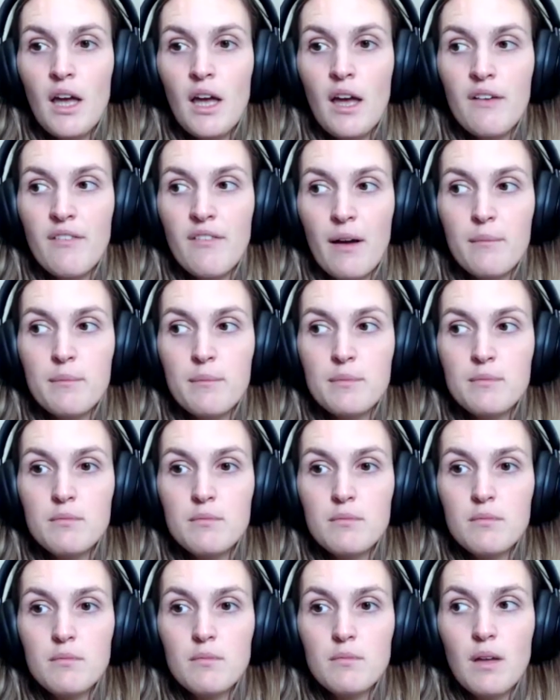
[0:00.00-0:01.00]
If I'm
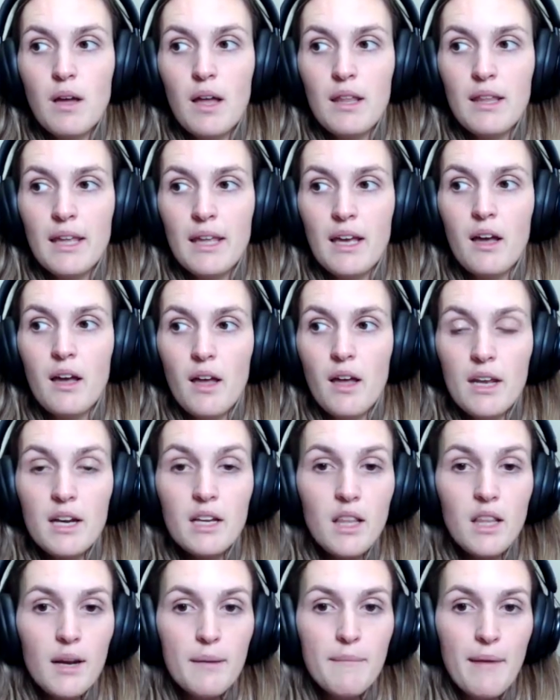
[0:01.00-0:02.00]
like, in a
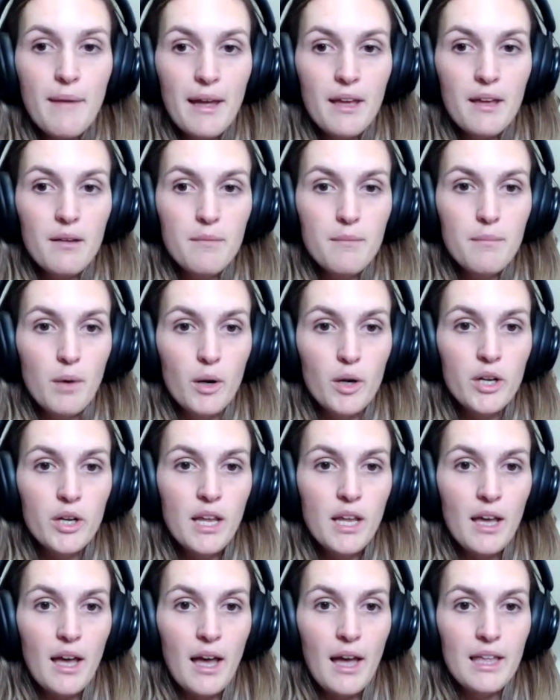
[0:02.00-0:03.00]
lot of my
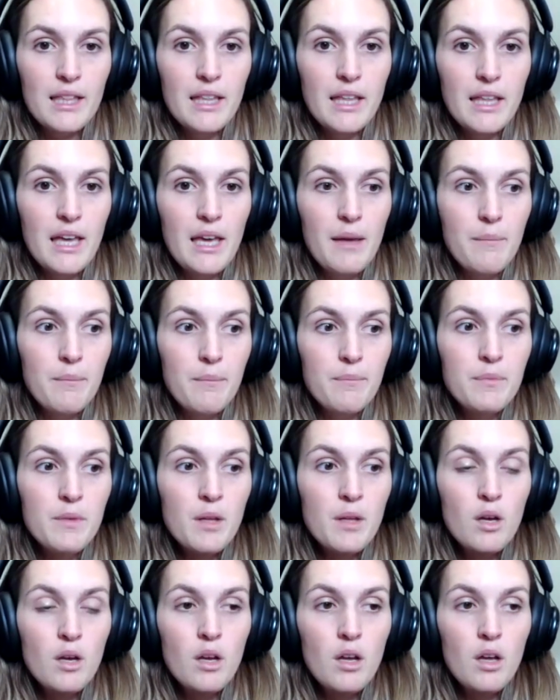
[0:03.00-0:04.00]
marketing, I claim
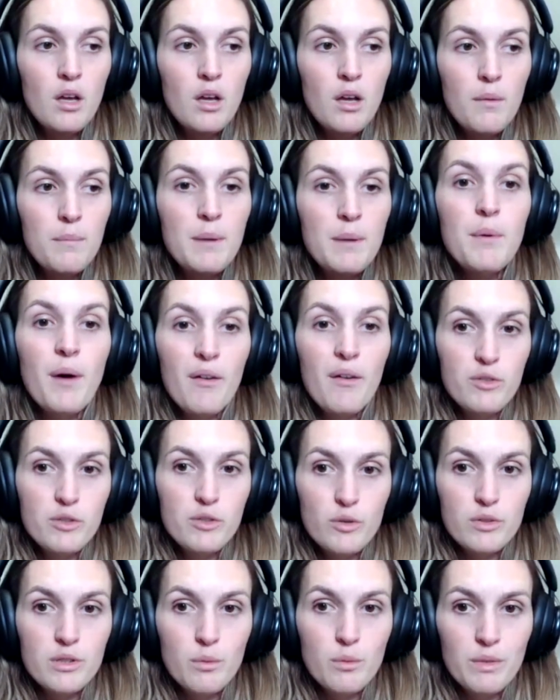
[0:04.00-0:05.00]
people have
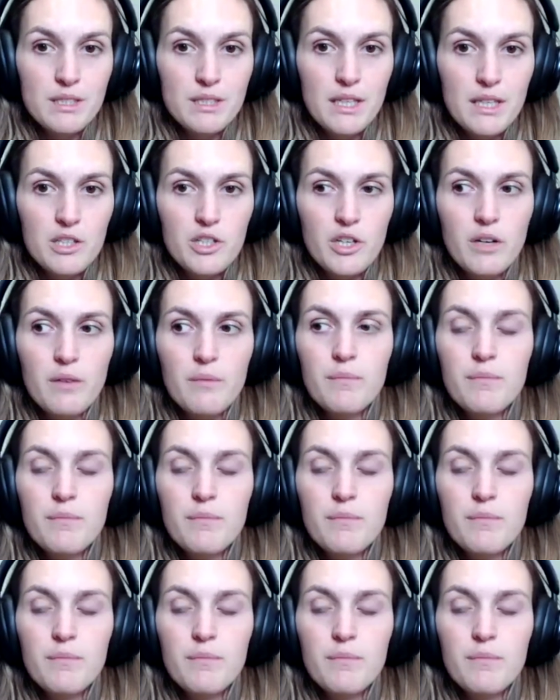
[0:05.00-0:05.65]
results in one session.